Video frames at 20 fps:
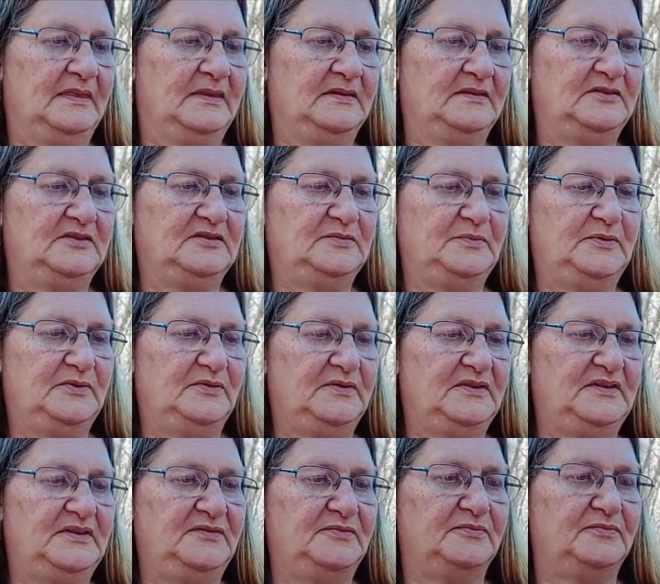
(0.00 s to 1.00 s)
And just peel
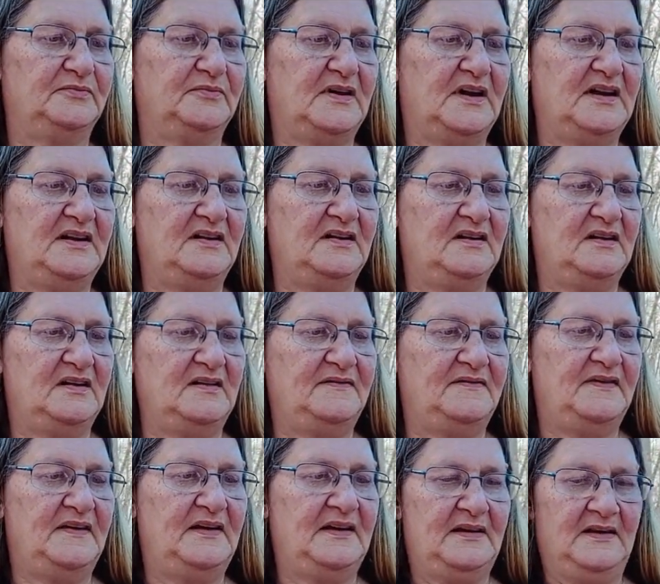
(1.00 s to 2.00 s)
this right off.
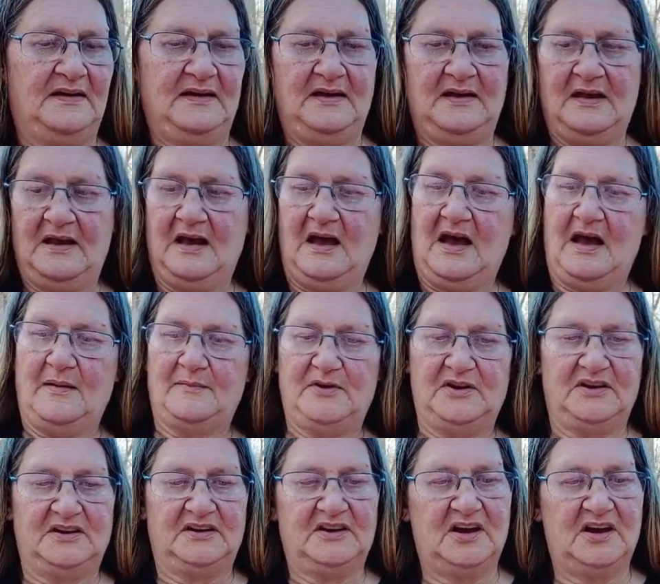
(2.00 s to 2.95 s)
I'm going to